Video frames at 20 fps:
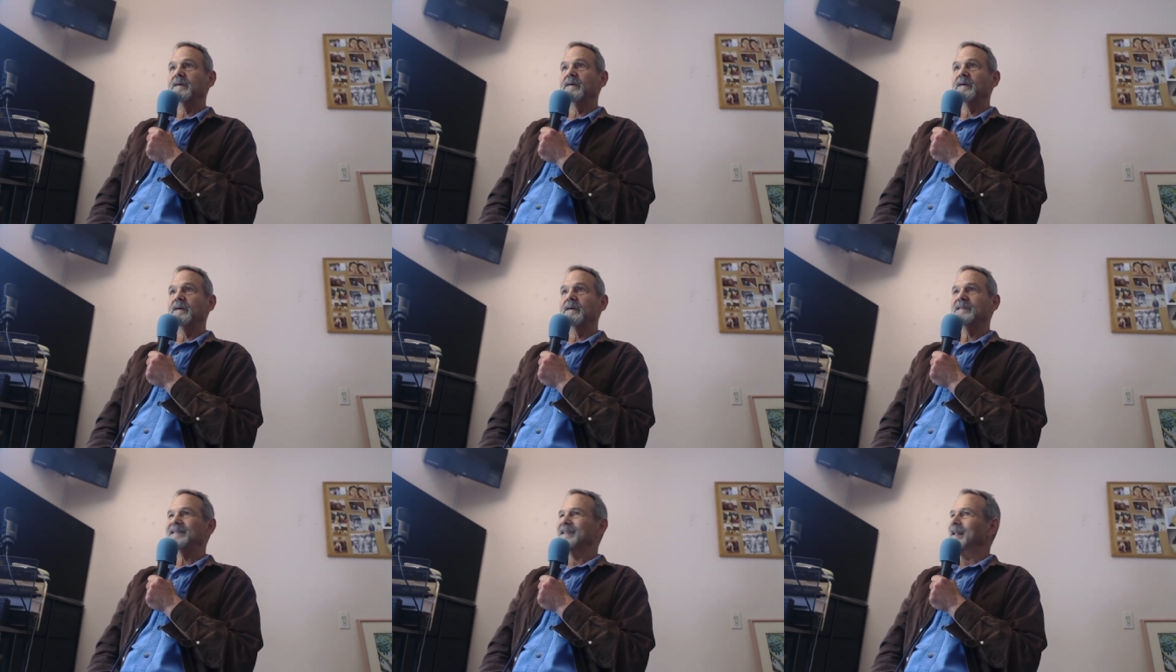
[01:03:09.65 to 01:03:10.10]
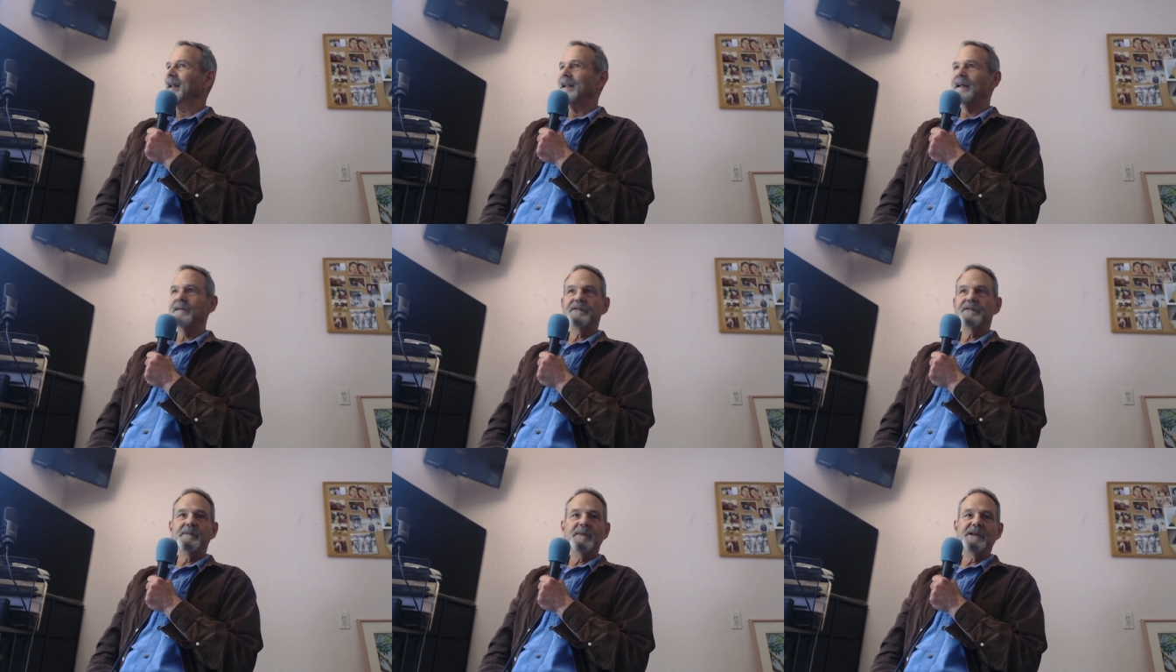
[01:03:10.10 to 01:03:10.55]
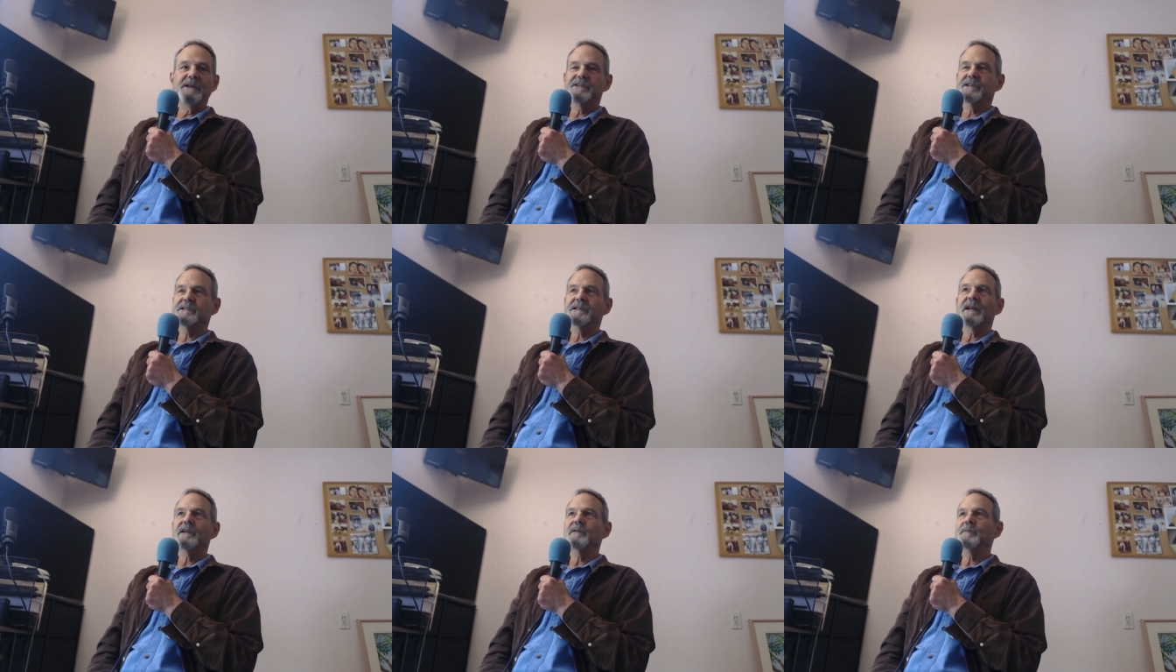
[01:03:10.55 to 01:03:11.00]
It's not
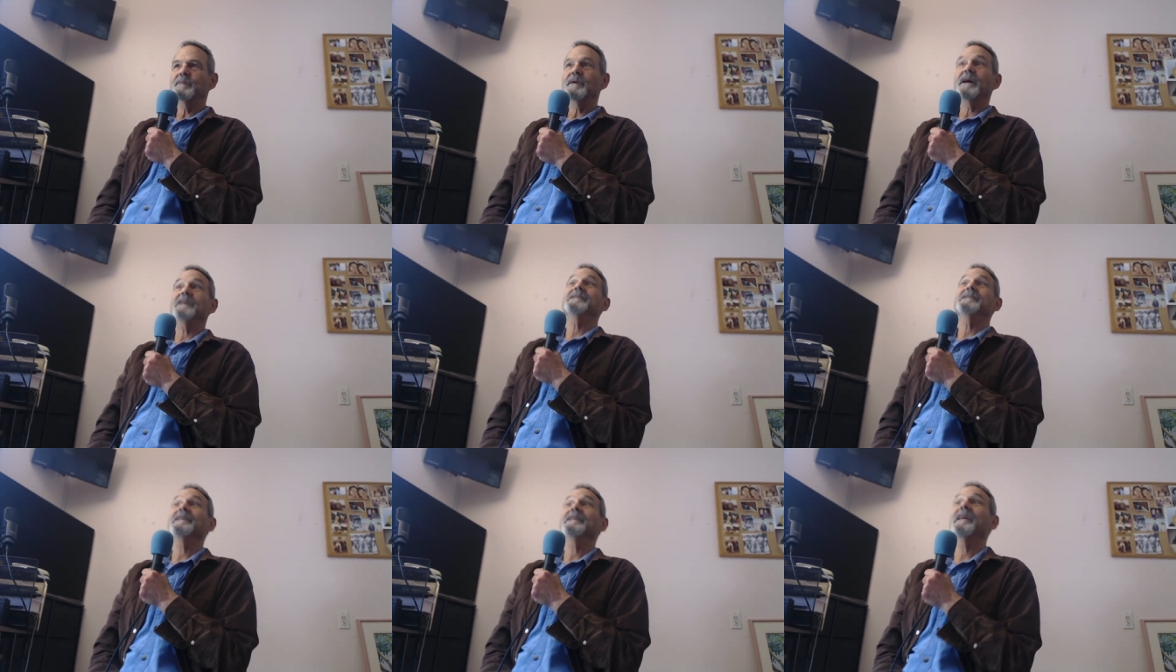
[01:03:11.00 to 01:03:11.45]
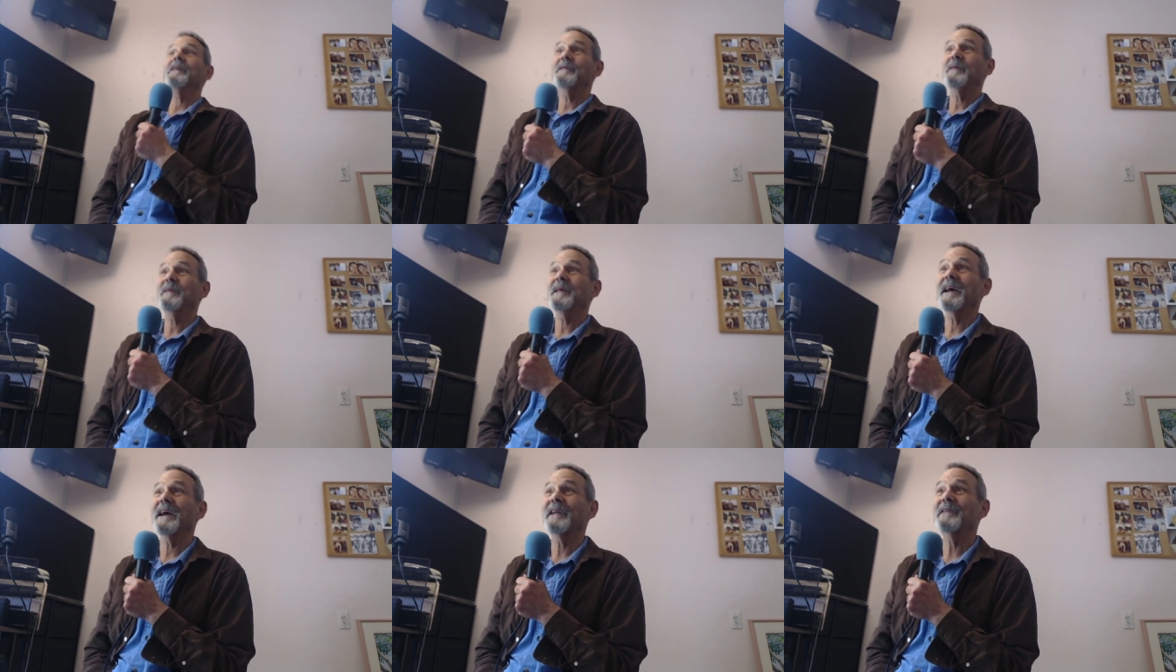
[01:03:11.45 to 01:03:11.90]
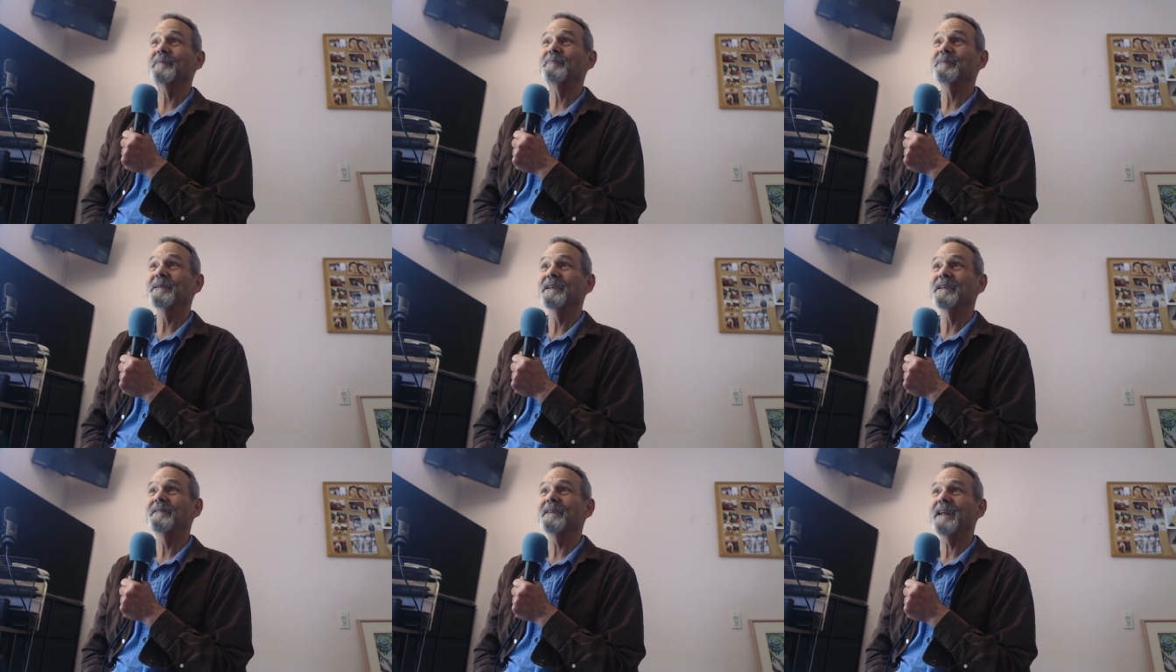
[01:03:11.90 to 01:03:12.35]
affirmations. That's another thing I don't believe in.